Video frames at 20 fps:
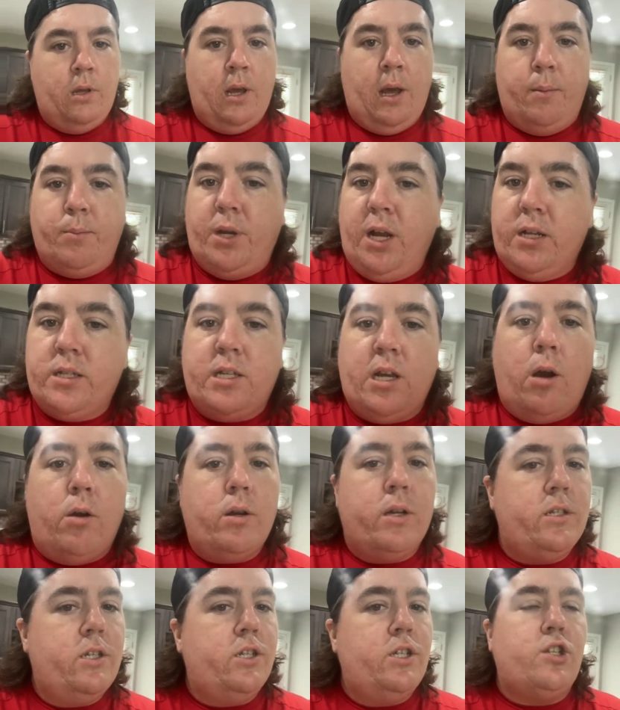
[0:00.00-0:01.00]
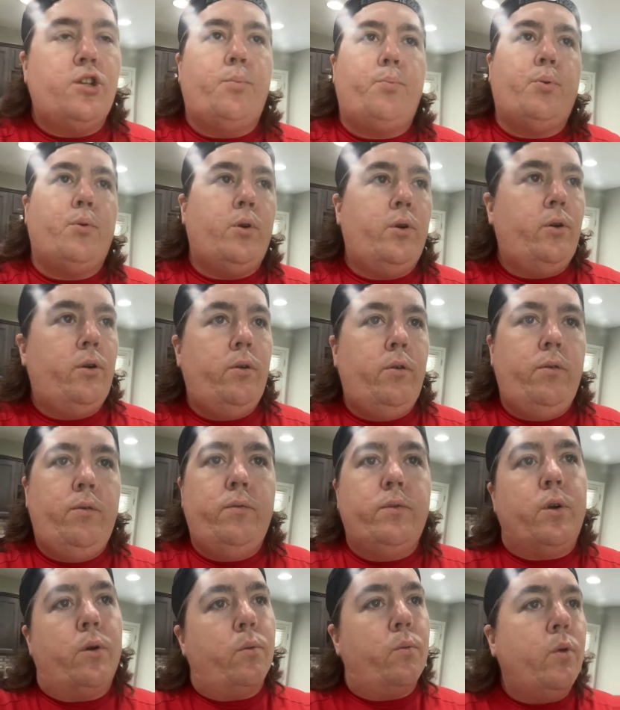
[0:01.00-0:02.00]
I'm not talking just
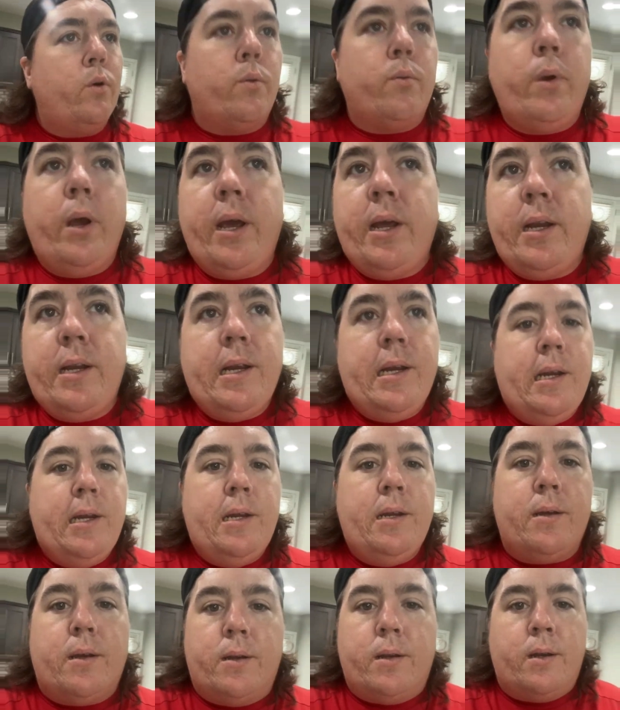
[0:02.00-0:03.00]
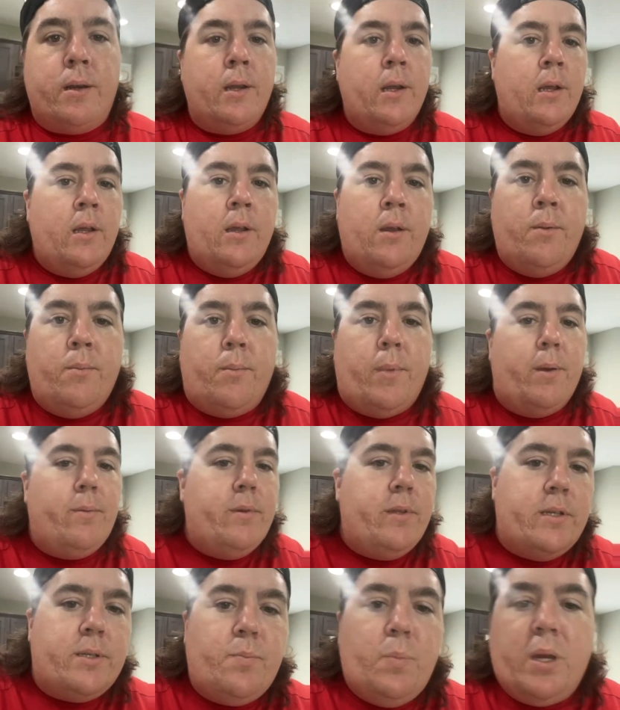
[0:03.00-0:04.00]
approved or we're ready and maybe
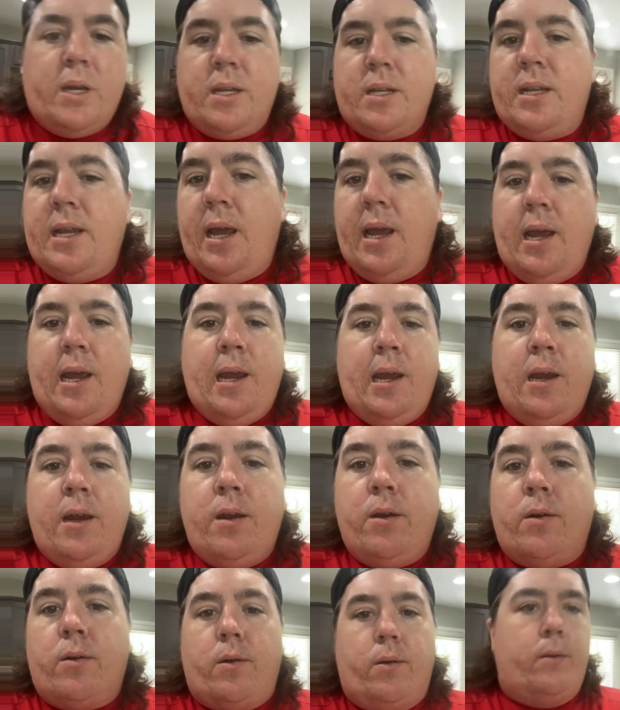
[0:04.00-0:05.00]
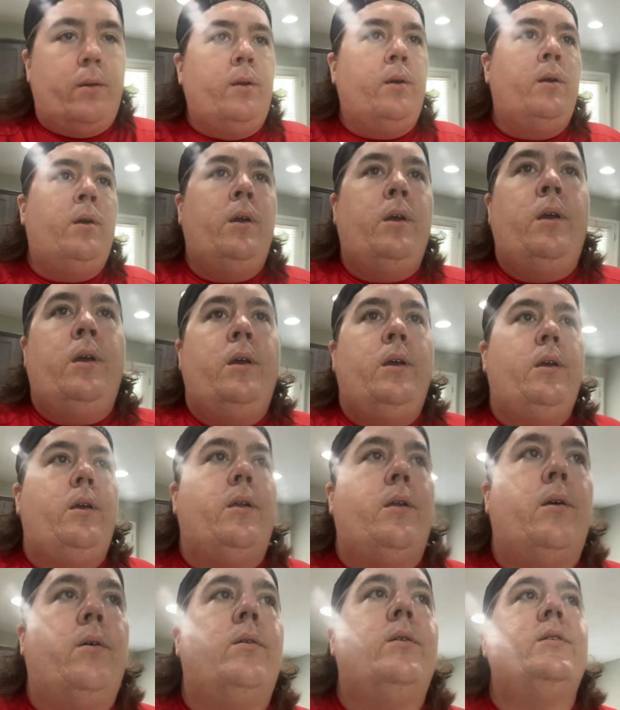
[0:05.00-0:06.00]
let's pick a day or, you
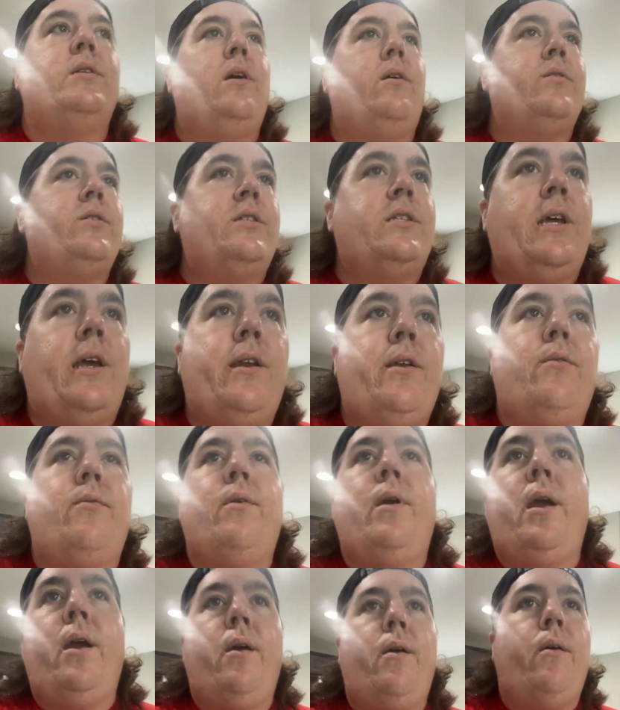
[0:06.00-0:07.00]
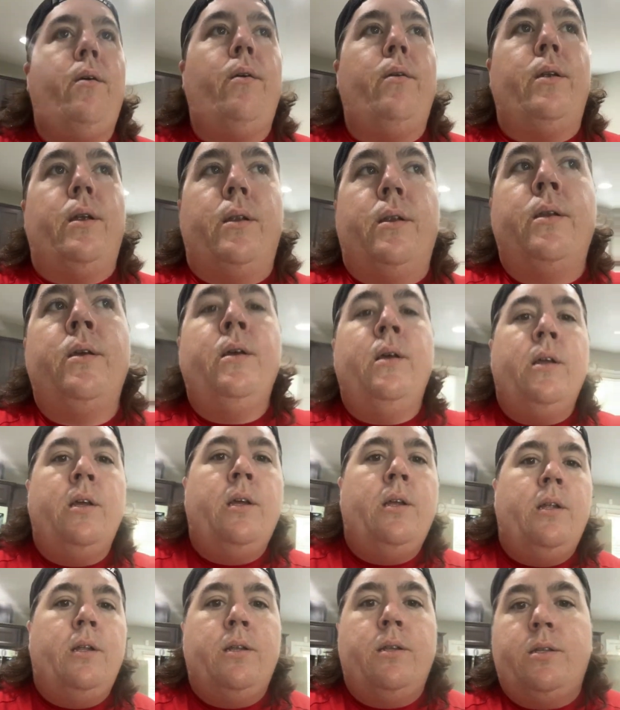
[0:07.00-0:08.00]
know, let's all stand around and
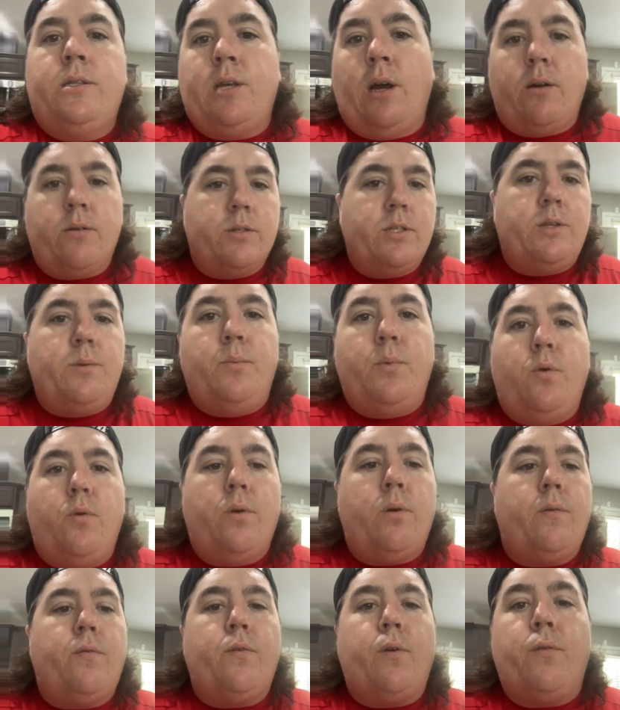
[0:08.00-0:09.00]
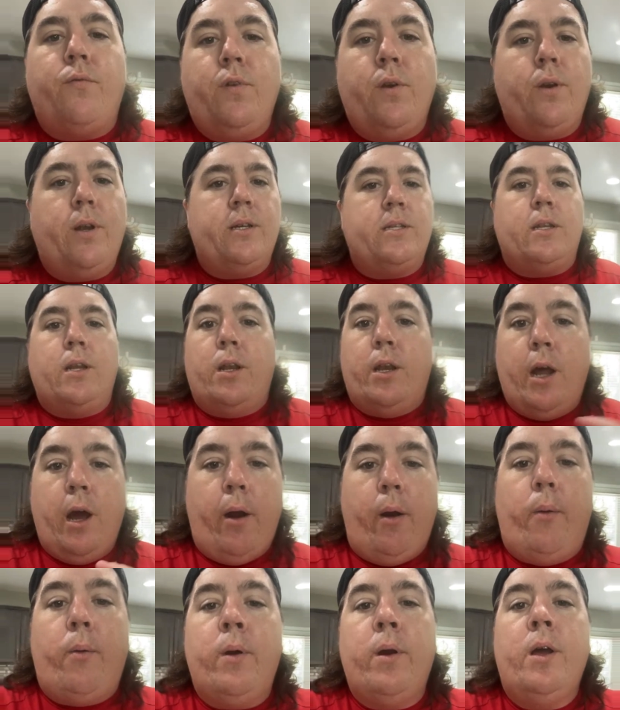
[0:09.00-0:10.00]
talk some more for a few days.
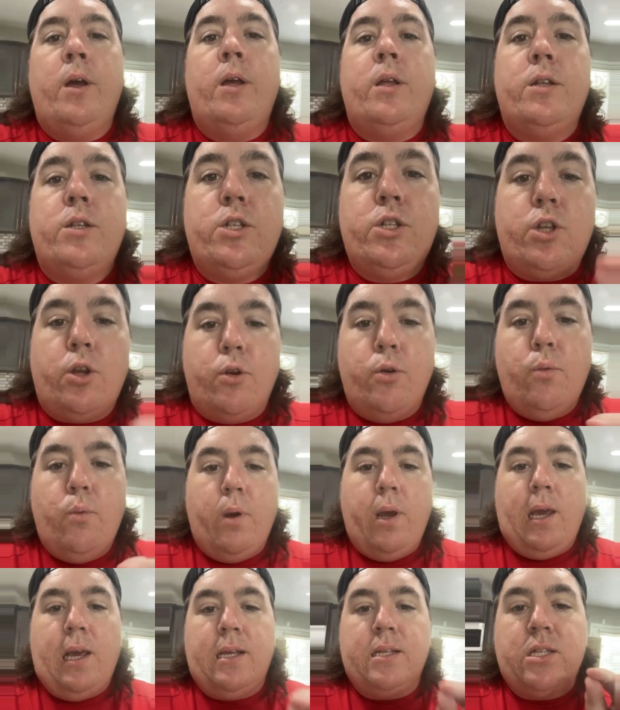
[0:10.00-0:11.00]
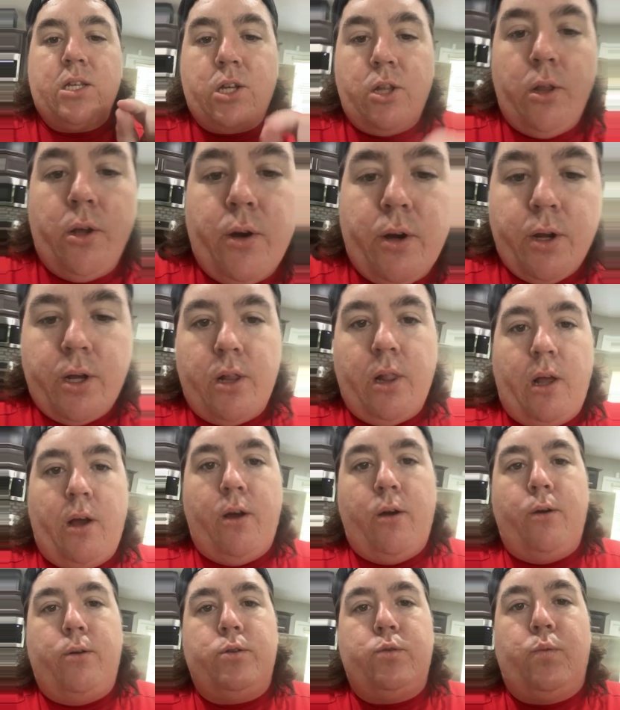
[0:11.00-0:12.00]
No, 2 weeks, clear to
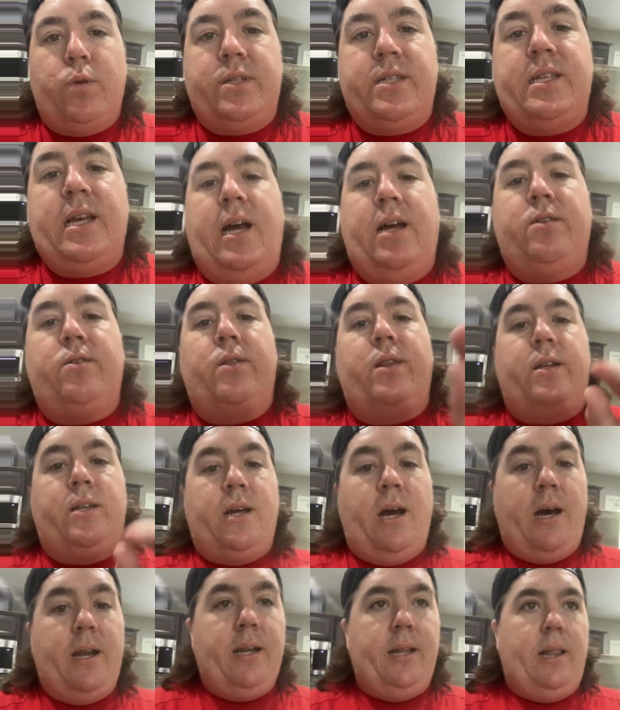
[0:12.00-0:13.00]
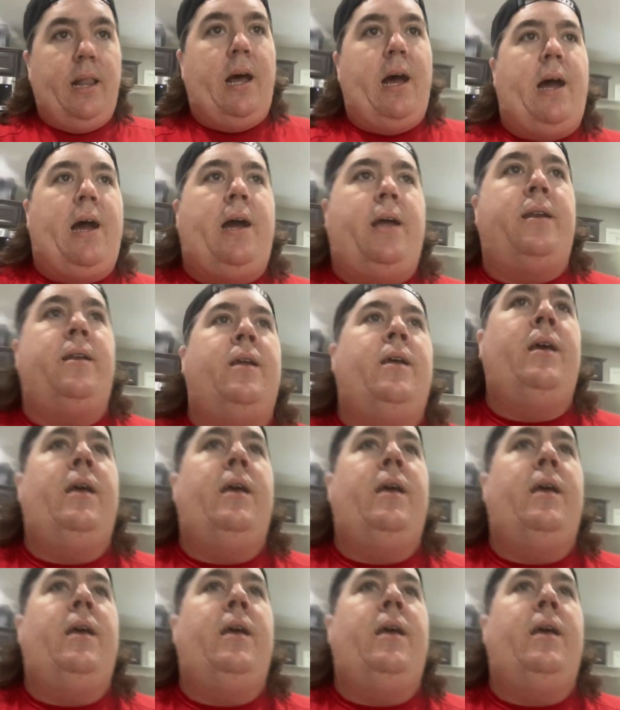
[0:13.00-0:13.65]
close. We signed on the dotted line,